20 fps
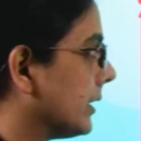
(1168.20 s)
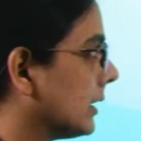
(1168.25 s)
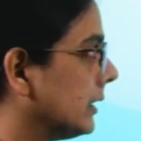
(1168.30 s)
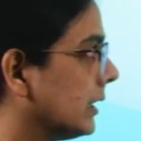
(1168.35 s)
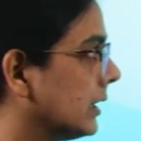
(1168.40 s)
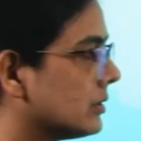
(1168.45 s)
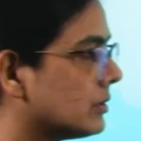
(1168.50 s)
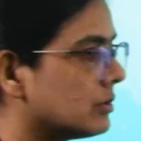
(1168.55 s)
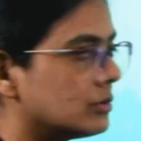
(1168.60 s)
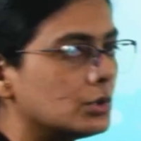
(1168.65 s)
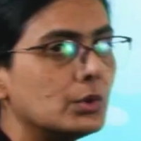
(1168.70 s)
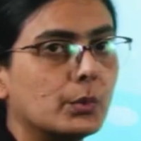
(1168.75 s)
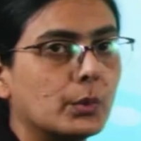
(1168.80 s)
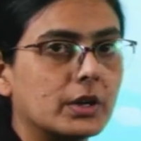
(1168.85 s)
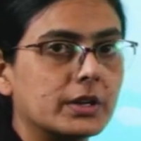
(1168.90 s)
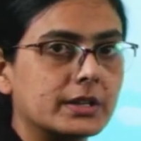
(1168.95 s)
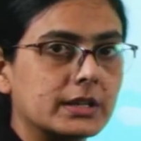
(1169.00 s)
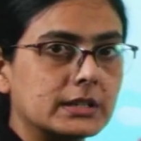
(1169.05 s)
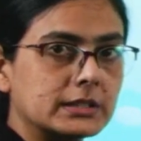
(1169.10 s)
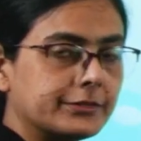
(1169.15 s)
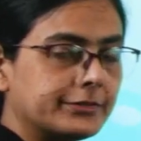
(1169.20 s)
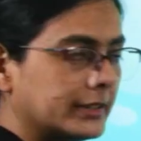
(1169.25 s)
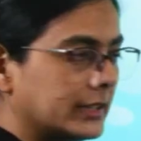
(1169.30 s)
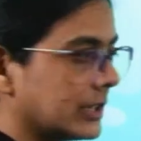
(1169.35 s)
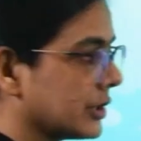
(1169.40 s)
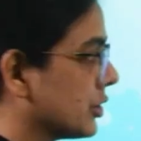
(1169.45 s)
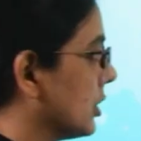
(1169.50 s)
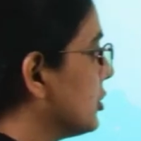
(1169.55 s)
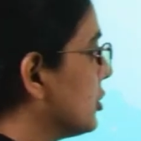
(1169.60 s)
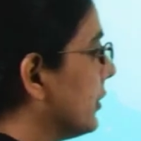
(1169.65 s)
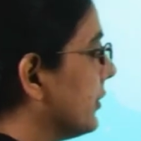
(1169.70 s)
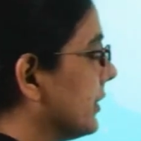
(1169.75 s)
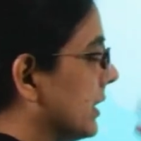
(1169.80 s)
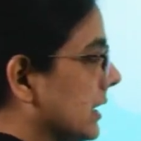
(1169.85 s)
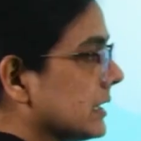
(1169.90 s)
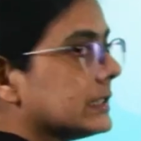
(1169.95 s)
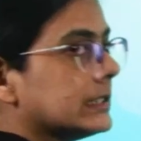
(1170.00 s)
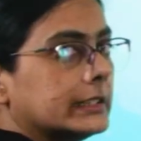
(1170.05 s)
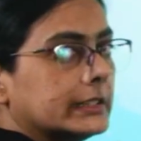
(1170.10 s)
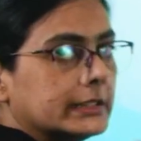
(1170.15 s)
clear to you what are the functions of
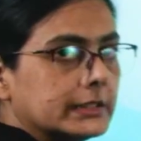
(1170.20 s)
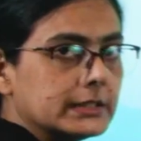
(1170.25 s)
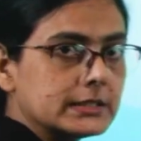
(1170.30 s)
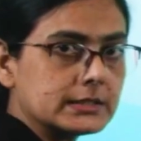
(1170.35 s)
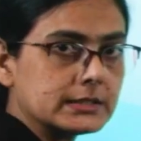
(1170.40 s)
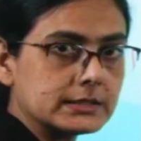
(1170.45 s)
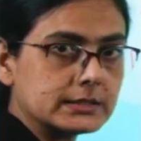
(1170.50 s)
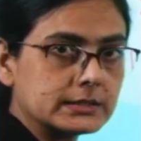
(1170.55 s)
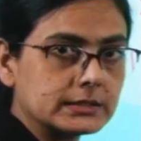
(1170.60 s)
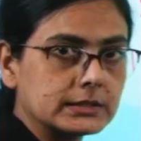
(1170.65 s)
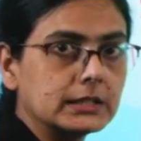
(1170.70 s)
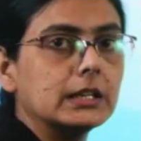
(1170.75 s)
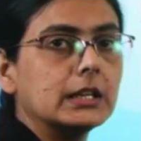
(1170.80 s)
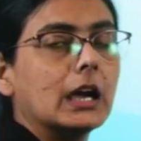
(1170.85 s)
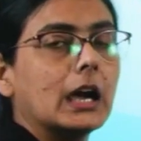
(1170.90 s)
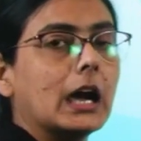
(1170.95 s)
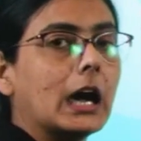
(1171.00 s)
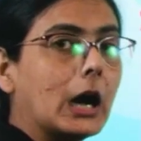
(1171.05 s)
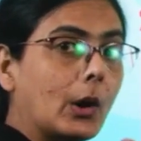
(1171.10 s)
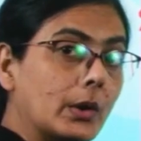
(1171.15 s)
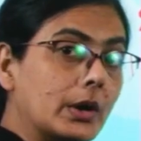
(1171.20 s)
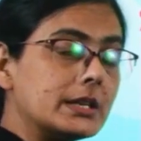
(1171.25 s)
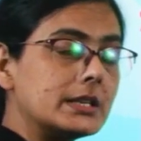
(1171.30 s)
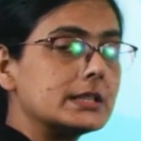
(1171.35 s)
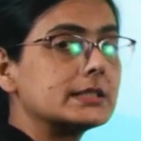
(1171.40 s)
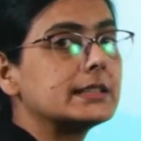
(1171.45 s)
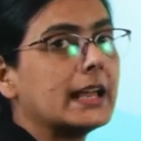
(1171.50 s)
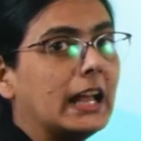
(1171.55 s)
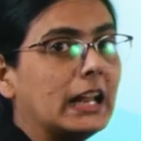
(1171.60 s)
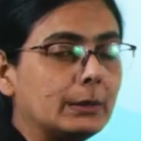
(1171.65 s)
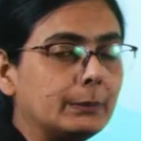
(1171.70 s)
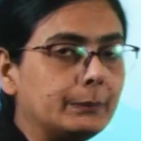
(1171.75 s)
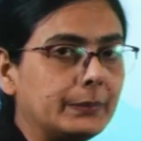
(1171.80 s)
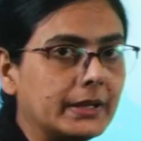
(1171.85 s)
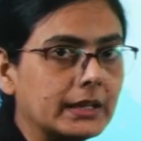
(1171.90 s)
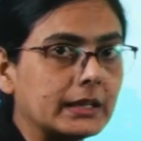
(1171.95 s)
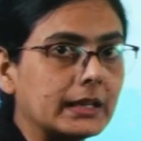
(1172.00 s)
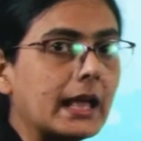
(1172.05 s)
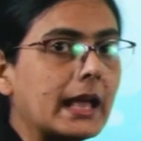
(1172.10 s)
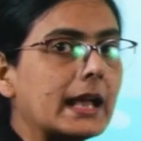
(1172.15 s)
these layers, how it is
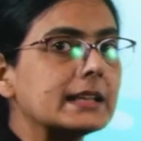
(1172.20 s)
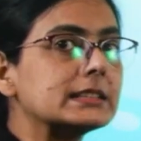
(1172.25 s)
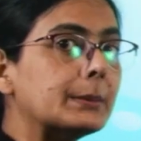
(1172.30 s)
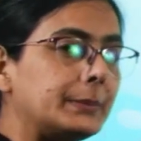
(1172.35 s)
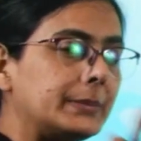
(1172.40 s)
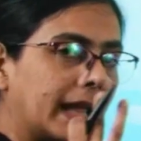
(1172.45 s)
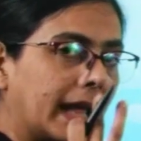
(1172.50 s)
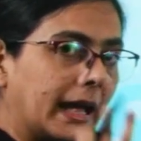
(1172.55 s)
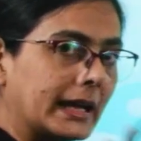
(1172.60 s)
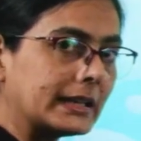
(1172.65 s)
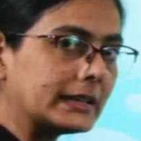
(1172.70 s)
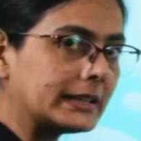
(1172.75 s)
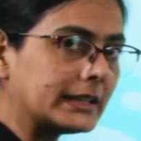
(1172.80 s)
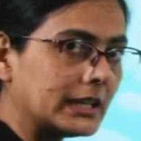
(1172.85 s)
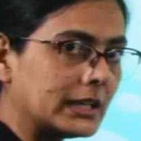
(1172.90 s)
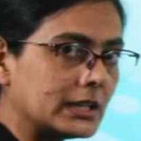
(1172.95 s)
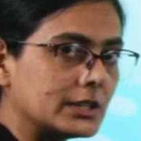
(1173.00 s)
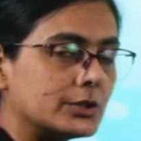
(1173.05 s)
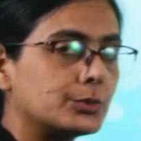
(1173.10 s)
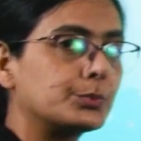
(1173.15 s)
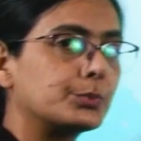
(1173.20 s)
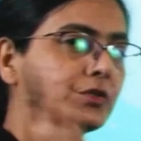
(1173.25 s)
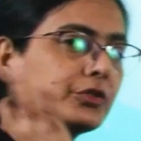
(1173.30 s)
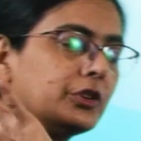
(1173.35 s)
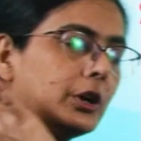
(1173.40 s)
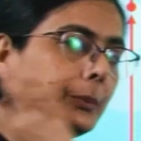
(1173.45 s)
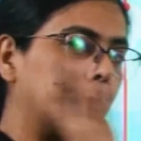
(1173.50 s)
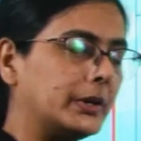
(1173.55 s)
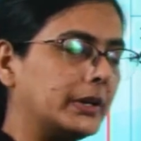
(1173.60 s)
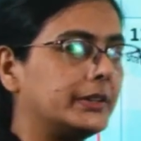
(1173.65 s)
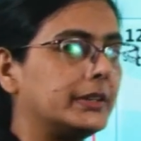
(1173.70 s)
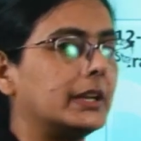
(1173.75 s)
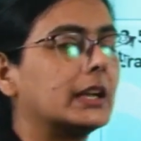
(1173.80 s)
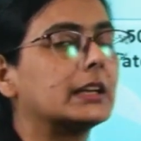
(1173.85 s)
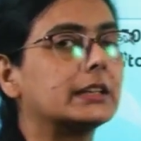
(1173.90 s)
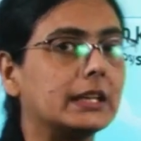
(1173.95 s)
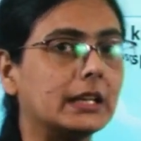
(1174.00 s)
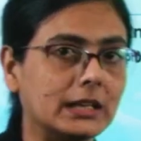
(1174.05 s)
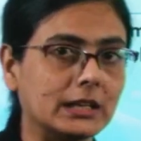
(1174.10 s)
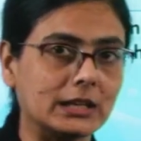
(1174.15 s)
helping as a blanket for
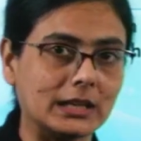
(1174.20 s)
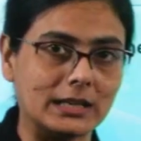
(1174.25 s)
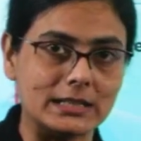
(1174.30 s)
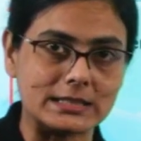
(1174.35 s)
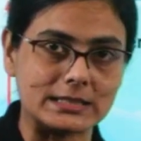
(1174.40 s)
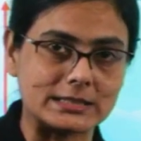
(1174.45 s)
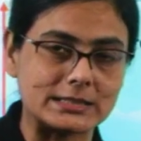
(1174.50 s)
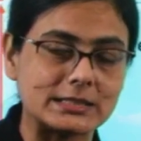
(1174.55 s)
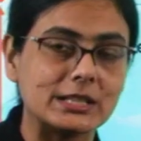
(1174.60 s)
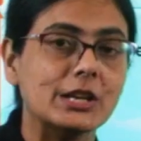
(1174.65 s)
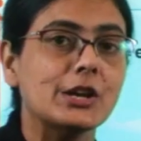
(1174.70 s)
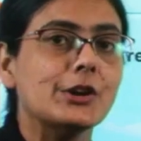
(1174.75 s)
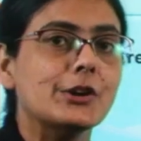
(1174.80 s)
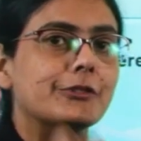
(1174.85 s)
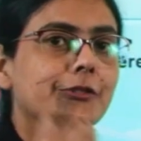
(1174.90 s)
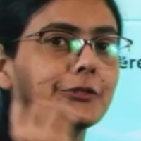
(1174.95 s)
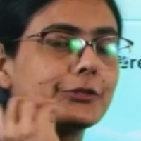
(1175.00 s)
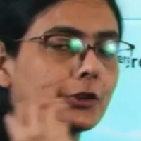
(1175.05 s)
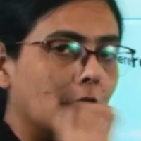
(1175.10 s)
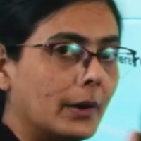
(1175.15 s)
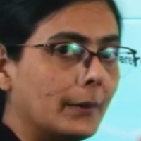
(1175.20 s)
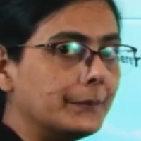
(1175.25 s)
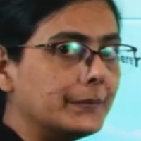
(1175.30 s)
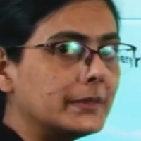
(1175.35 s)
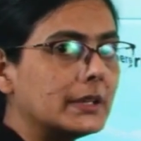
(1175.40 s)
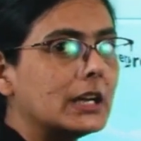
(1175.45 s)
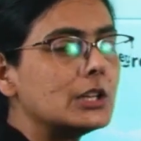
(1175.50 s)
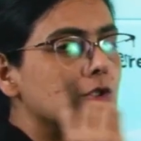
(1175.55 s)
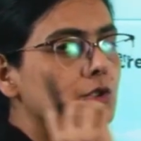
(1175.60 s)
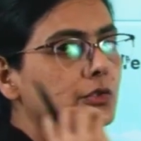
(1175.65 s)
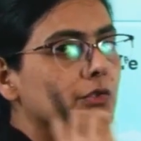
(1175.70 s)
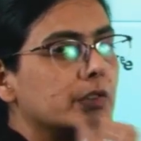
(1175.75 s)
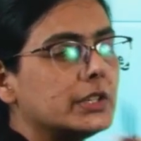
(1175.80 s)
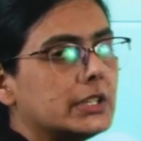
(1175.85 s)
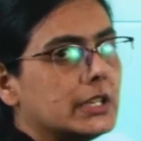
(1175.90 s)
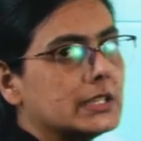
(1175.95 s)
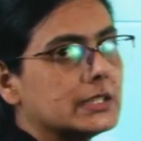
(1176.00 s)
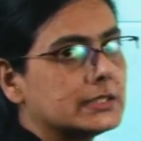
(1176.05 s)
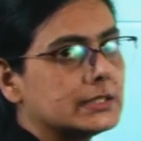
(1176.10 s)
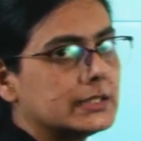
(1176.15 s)
protecting us from the UV
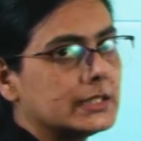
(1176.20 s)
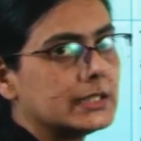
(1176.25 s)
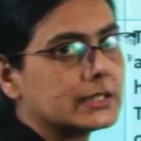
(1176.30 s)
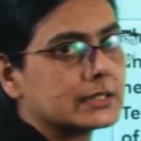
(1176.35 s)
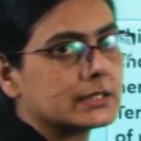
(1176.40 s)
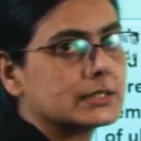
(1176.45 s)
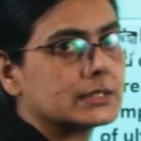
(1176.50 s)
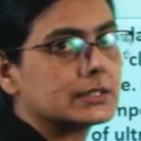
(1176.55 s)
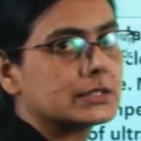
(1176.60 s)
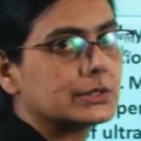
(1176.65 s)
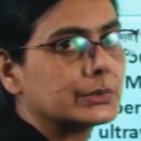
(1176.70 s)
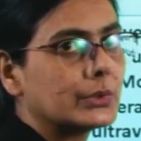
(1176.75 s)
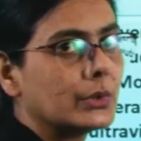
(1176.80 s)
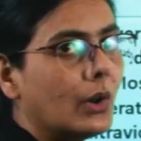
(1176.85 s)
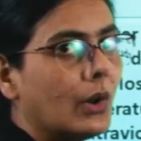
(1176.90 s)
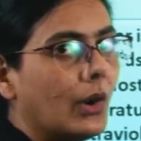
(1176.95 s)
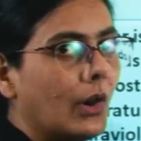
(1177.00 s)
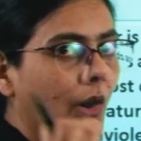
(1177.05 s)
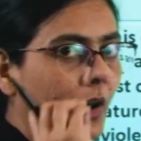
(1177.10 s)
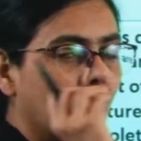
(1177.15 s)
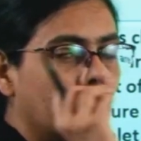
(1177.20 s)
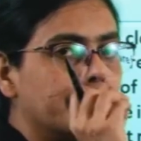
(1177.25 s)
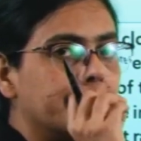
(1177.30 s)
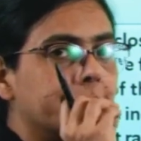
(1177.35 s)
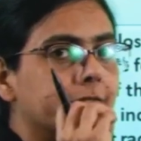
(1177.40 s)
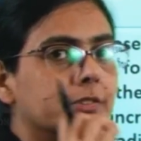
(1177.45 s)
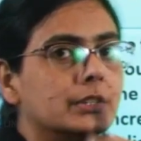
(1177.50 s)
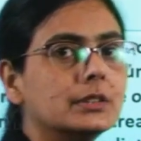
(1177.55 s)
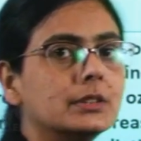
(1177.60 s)
rays of